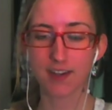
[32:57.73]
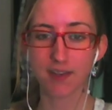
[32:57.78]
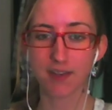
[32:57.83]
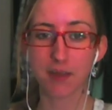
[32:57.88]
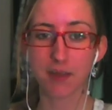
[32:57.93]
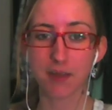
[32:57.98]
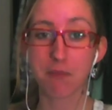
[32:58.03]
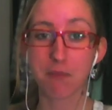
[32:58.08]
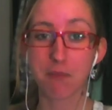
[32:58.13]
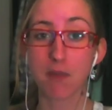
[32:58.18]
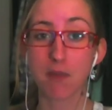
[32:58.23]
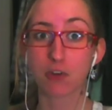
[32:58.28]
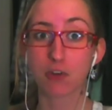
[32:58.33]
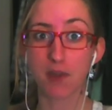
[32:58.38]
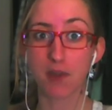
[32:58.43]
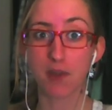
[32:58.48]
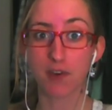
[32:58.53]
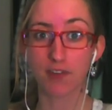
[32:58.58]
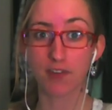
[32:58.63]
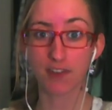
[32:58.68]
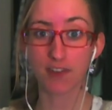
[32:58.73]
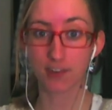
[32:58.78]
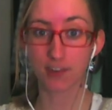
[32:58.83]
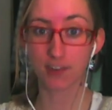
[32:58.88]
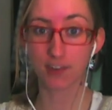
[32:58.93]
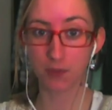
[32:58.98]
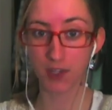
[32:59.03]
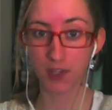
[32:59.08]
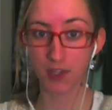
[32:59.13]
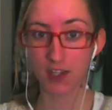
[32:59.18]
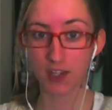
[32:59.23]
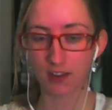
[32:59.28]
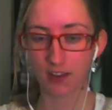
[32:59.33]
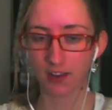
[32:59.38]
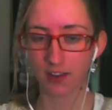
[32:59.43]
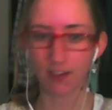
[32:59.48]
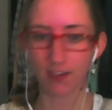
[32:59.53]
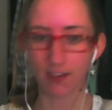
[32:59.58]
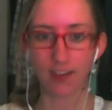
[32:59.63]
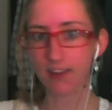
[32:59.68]
like much better this week.
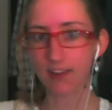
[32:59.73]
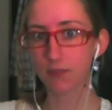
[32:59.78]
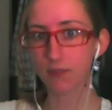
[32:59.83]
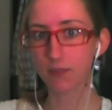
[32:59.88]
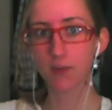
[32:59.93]
Like last week